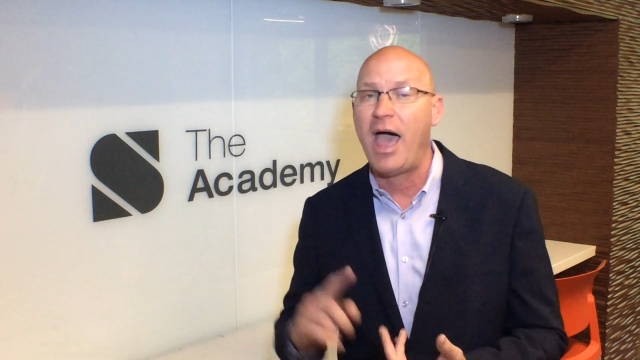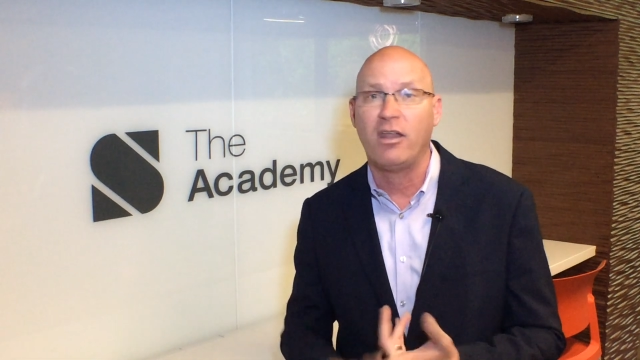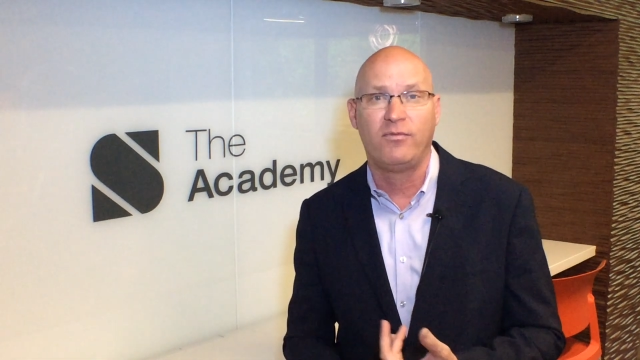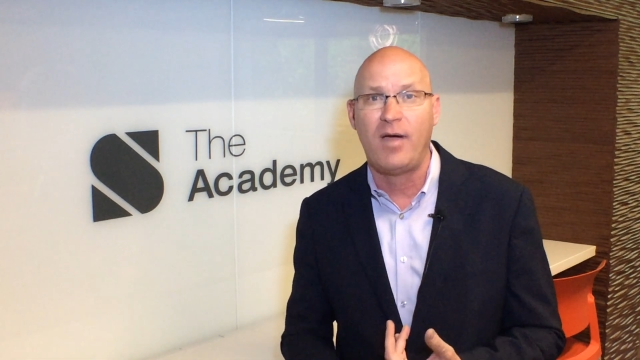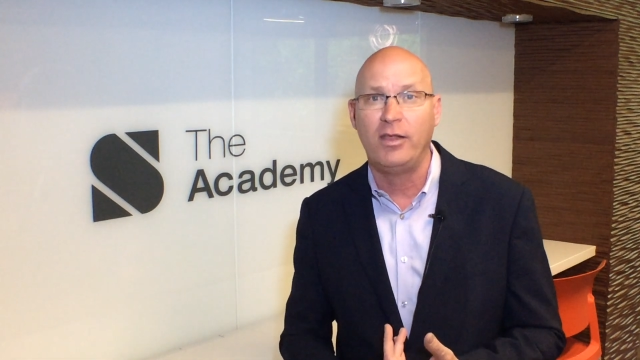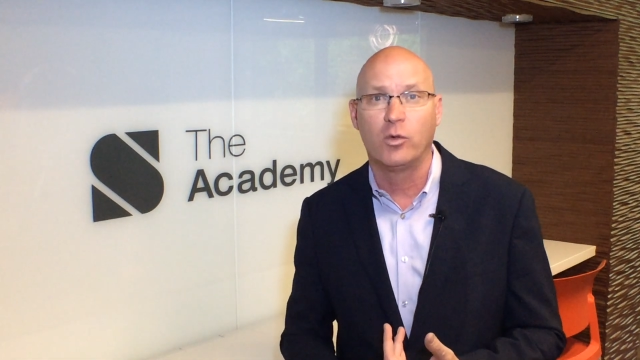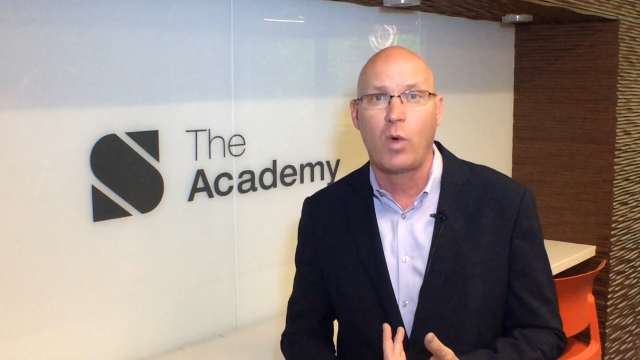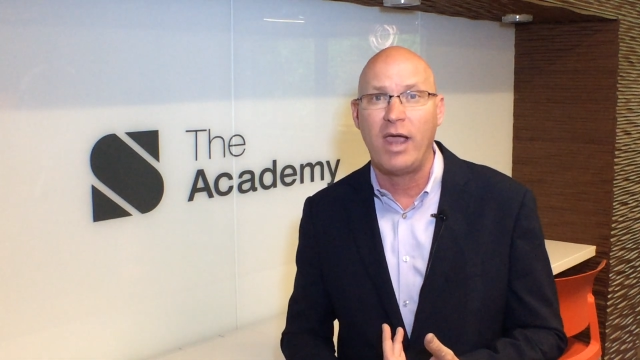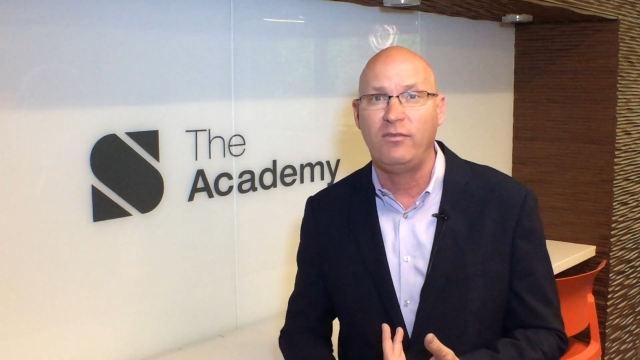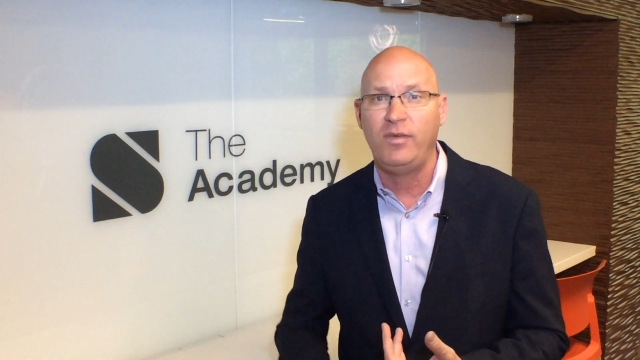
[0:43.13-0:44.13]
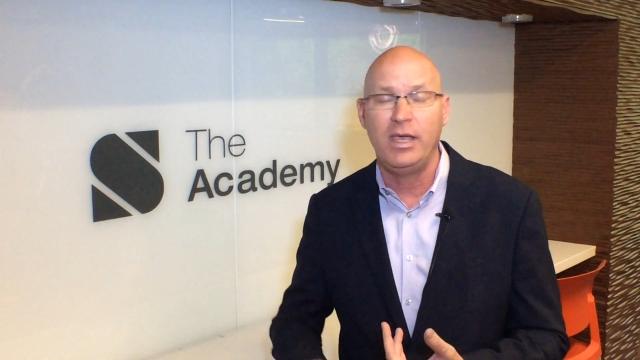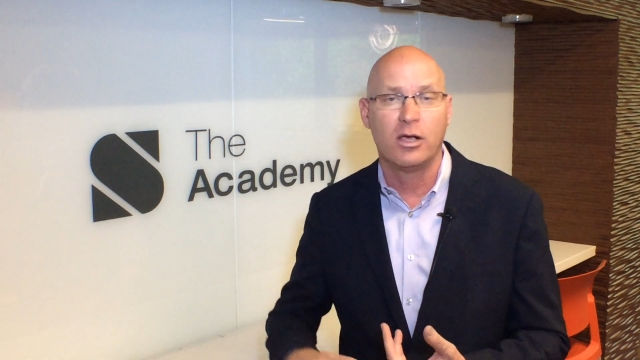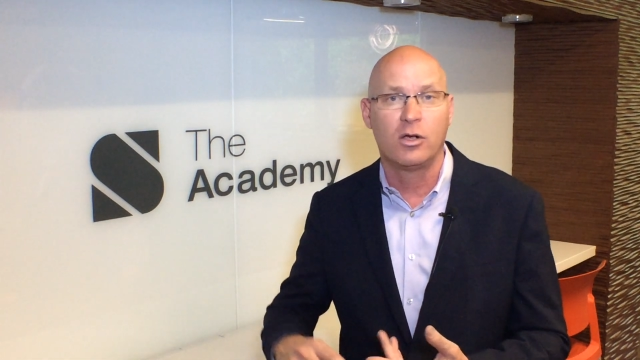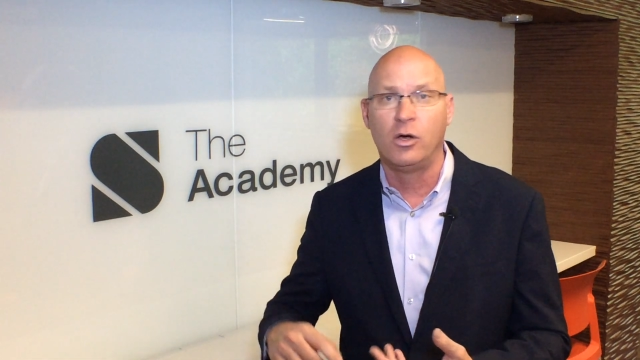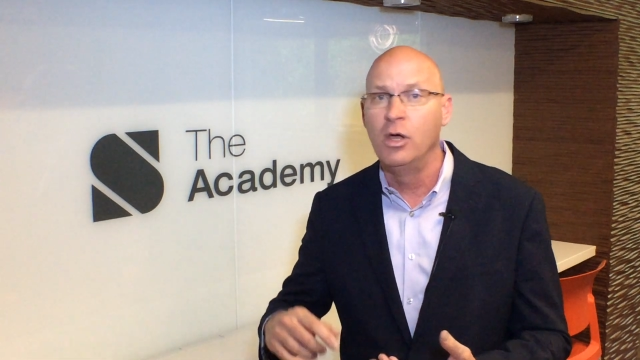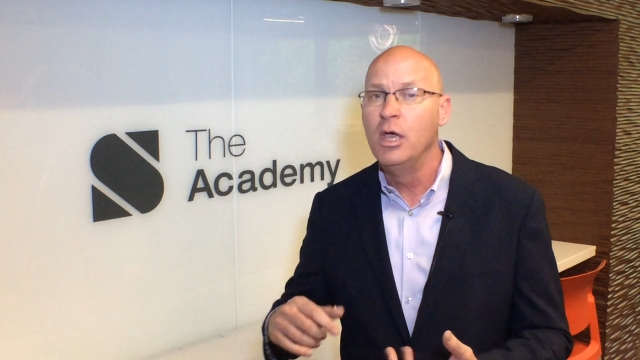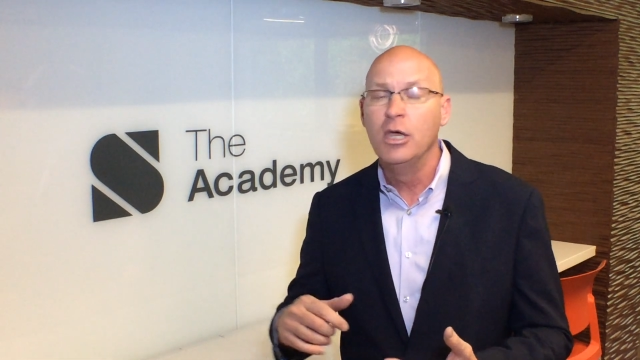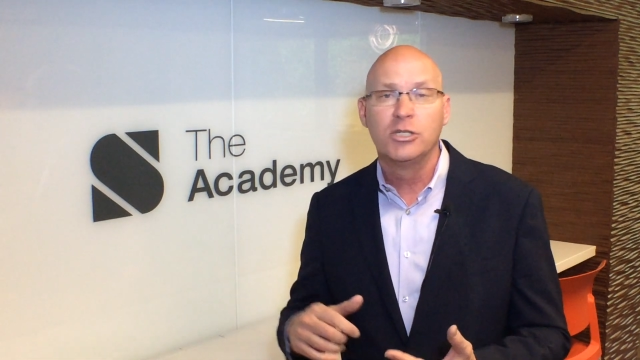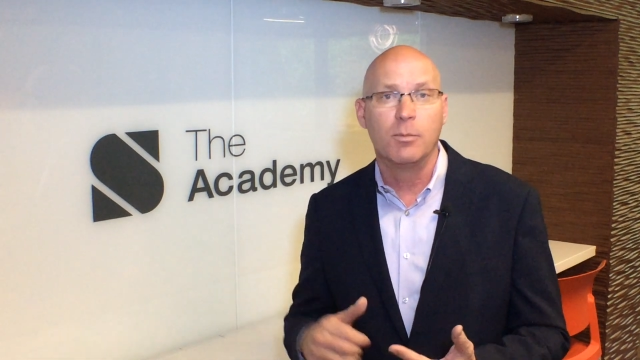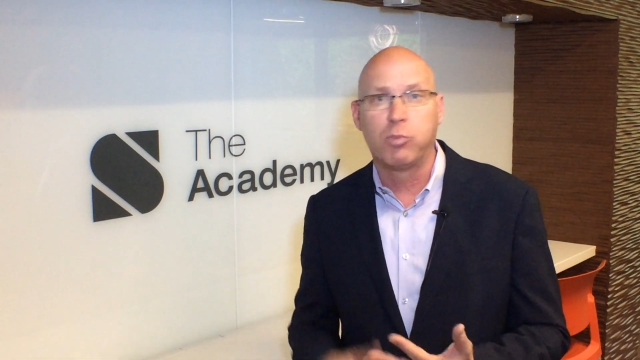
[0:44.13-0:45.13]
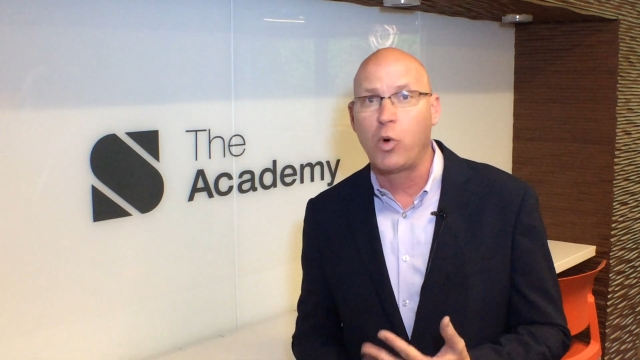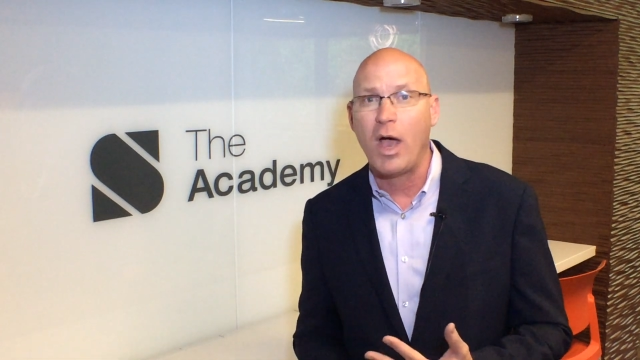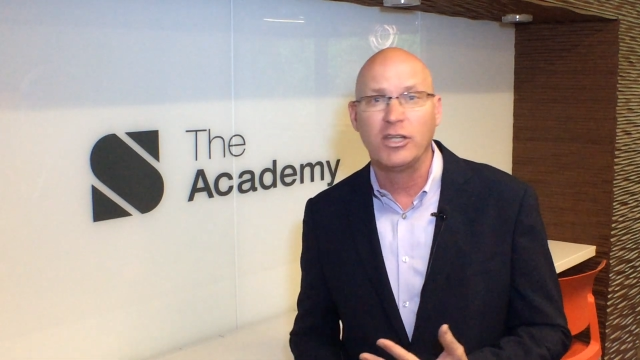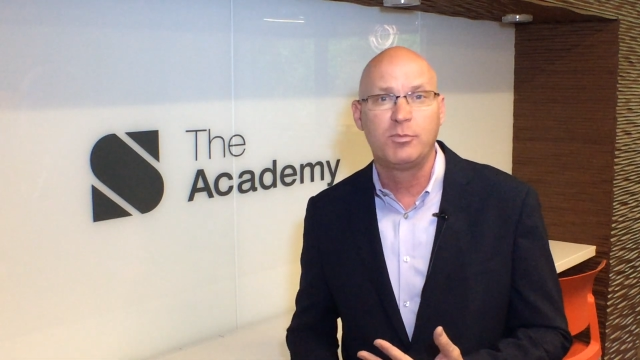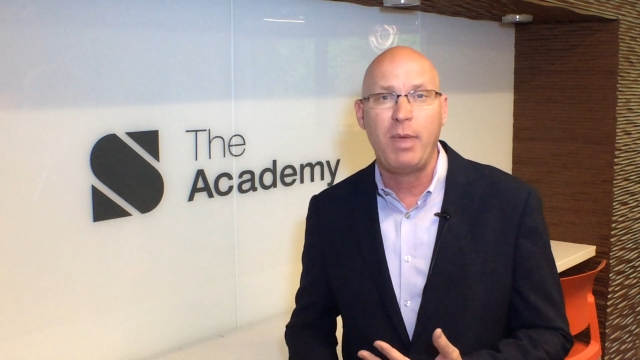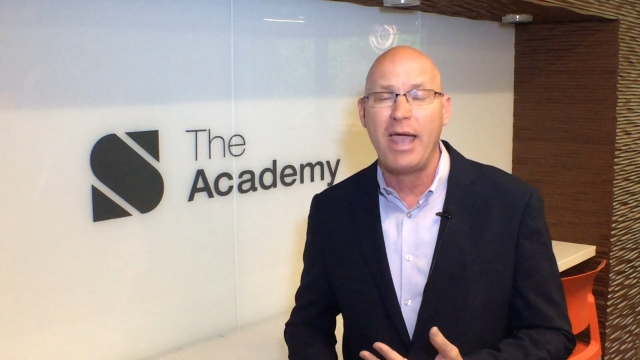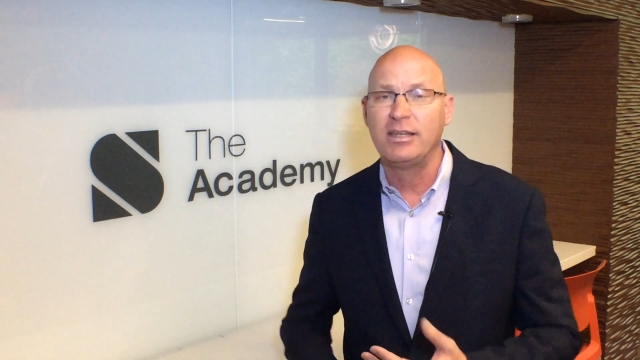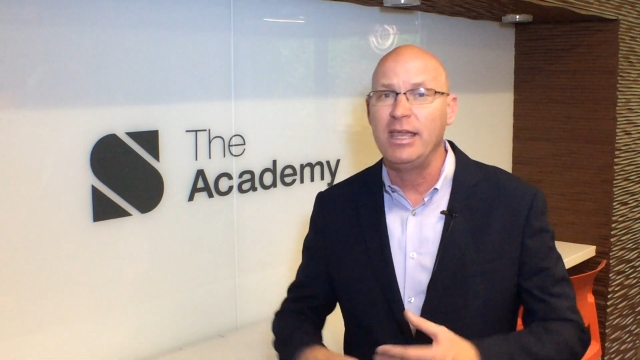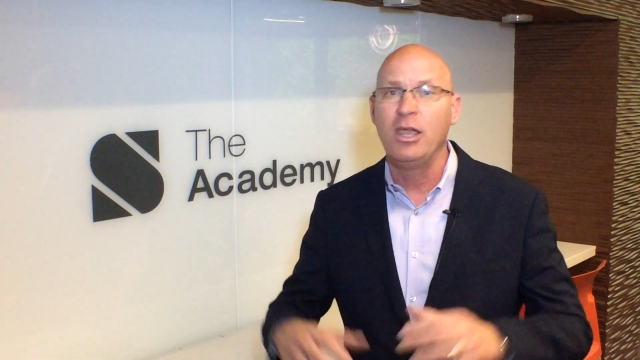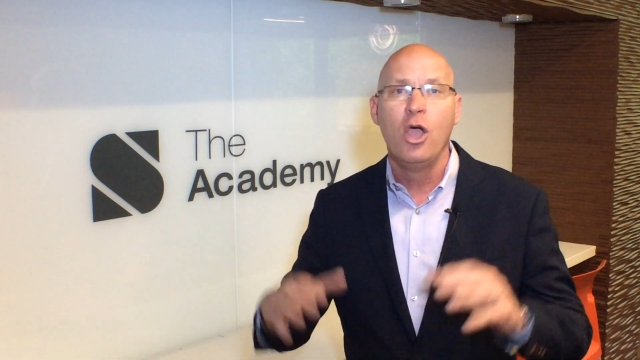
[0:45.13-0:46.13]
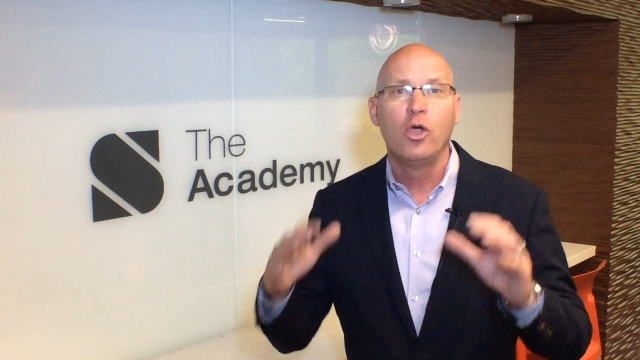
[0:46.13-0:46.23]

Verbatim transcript: how to find the right vehicle, some prospecting,